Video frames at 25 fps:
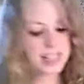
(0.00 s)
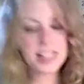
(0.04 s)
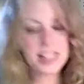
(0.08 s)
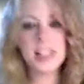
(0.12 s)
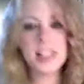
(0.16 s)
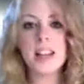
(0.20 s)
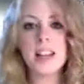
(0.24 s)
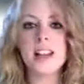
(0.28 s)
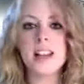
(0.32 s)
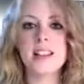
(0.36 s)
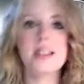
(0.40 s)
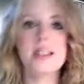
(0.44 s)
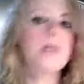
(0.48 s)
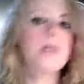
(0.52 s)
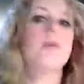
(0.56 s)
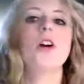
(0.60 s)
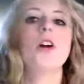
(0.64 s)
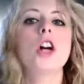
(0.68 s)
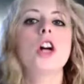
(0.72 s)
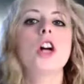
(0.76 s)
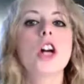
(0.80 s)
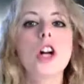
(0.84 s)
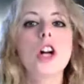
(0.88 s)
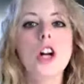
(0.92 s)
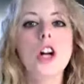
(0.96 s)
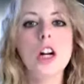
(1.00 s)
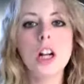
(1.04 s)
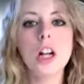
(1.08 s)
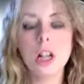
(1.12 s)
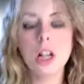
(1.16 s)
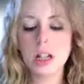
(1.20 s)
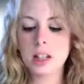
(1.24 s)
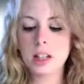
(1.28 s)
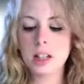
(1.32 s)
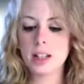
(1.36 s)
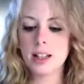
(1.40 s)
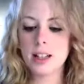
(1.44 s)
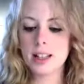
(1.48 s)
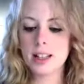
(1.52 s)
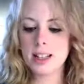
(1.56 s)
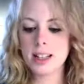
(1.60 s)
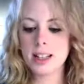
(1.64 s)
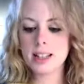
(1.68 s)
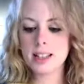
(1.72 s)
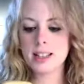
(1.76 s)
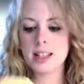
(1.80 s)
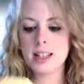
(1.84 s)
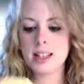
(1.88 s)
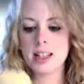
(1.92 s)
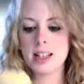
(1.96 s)
In the summer
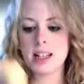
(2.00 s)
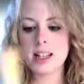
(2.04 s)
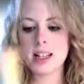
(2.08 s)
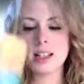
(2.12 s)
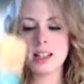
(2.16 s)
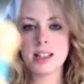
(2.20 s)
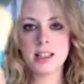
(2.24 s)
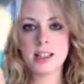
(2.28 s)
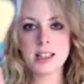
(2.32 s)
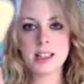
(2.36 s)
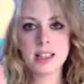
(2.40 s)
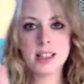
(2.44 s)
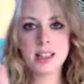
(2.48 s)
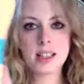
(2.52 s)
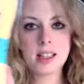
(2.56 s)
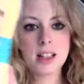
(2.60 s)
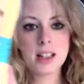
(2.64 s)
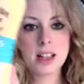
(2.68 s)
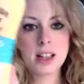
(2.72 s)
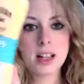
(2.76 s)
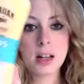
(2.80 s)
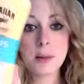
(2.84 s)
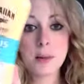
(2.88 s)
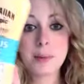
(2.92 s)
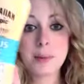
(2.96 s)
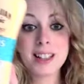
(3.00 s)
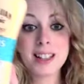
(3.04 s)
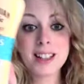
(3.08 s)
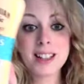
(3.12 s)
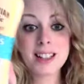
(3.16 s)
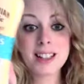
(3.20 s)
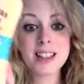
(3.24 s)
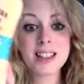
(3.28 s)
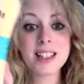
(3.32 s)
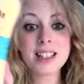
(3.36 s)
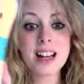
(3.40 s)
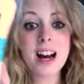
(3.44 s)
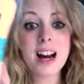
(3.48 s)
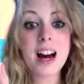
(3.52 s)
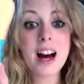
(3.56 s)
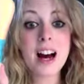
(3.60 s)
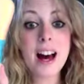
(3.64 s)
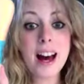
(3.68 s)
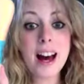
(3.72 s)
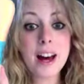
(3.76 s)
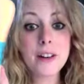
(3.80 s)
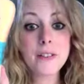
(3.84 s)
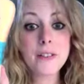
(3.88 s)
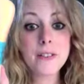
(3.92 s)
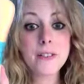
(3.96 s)
is this because
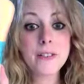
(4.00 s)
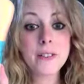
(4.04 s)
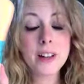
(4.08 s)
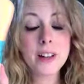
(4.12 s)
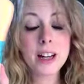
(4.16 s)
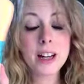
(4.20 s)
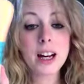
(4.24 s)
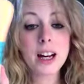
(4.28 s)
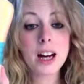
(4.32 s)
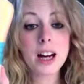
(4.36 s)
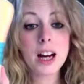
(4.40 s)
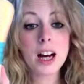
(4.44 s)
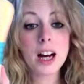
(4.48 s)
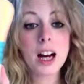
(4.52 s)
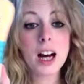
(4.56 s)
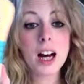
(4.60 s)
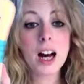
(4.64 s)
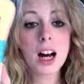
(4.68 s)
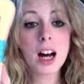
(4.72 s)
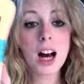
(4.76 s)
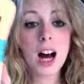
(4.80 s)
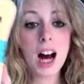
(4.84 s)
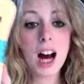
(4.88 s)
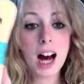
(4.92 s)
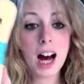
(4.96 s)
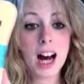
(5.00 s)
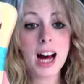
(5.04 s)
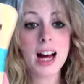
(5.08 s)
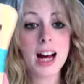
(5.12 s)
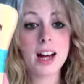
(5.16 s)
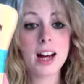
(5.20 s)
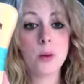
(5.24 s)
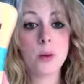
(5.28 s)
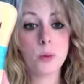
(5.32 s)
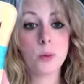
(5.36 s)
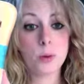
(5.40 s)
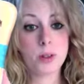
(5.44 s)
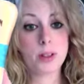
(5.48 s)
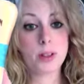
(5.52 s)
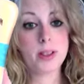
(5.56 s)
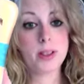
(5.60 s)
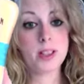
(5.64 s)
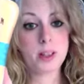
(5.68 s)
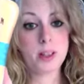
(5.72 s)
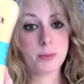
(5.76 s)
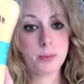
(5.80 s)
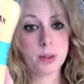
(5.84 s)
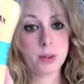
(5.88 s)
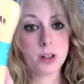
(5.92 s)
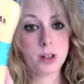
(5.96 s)
F I was
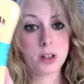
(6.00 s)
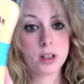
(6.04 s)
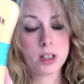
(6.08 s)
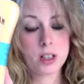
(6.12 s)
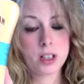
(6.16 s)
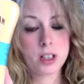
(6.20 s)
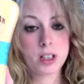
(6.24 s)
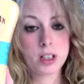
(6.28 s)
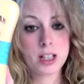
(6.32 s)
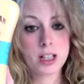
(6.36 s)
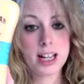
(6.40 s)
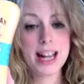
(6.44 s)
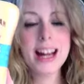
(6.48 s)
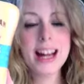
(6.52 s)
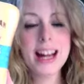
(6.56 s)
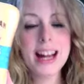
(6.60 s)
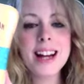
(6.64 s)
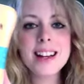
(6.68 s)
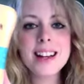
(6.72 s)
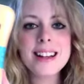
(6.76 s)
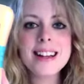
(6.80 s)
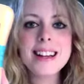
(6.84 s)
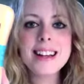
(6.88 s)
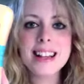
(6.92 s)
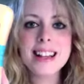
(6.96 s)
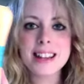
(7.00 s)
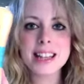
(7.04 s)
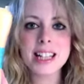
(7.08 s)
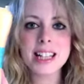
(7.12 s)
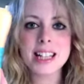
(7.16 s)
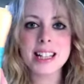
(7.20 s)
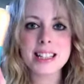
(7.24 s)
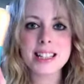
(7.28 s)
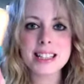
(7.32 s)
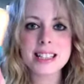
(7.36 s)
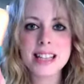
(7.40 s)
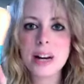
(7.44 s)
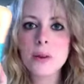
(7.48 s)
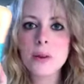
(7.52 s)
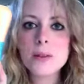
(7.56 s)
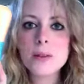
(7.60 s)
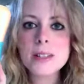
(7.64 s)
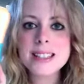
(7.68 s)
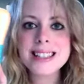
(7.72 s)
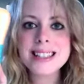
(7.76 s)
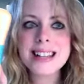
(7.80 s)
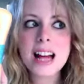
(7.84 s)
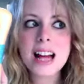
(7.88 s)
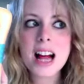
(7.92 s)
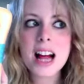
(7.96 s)
sunburned. And get this, that
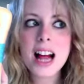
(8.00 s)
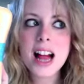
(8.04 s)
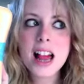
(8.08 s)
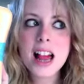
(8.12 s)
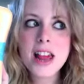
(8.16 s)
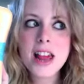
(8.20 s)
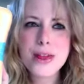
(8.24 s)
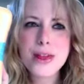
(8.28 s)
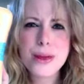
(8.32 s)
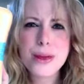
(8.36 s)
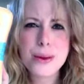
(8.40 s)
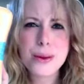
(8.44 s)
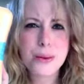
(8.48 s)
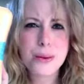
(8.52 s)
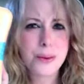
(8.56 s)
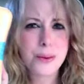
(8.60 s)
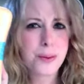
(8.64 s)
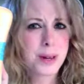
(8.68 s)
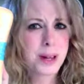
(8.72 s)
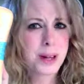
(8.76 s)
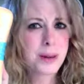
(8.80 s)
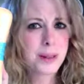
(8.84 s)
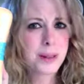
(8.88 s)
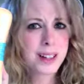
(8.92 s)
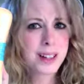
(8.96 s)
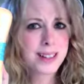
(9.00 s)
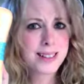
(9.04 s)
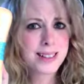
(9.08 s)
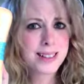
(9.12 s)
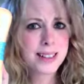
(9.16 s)
was three weeks